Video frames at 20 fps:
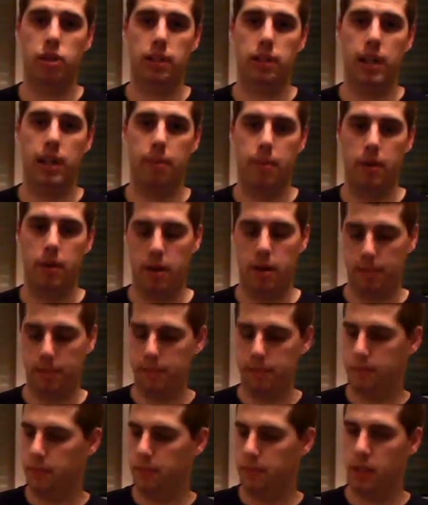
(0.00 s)
camera.
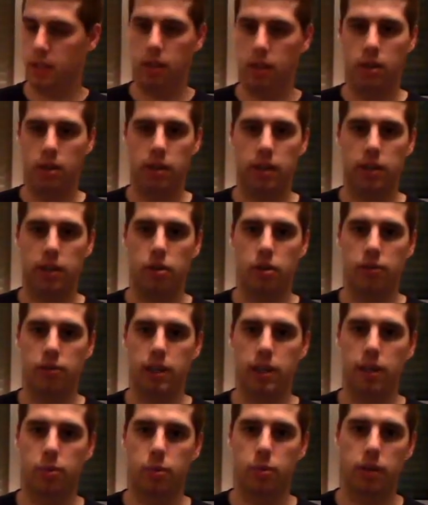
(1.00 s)
Okay, so obviously it
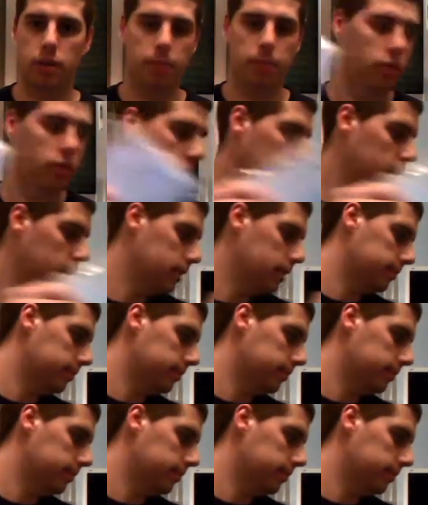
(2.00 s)
comes with a booklet.